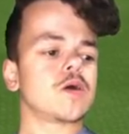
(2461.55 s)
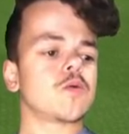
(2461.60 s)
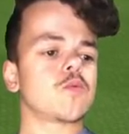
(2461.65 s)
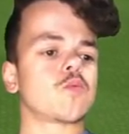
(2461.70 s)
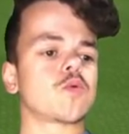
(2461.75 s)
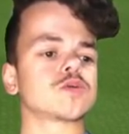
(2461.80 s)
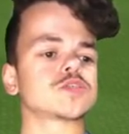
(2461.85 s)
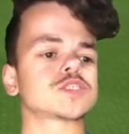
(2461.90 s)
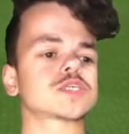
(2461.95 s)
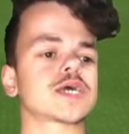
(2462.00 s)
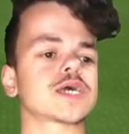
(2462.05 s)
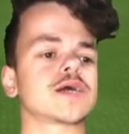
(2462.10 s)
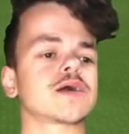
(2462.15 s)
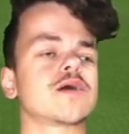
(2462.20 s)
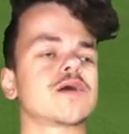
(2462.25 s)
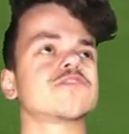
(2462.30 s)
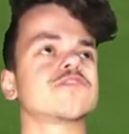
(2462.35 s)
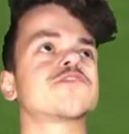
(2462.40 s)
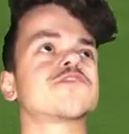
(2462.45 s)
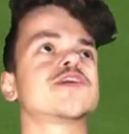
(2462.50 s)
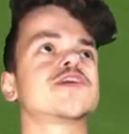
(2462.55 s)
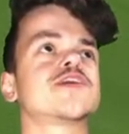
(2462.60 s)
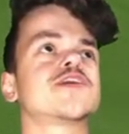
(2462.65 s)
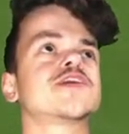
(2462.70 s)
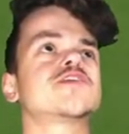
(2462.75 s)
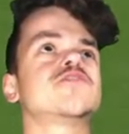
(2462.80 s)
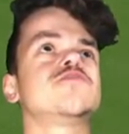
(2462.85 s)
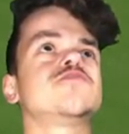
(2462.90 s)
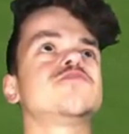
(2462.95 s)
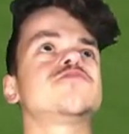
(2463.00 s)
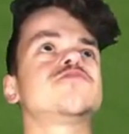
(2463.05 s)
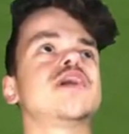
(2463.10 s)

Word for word: Once again, guys, thank you to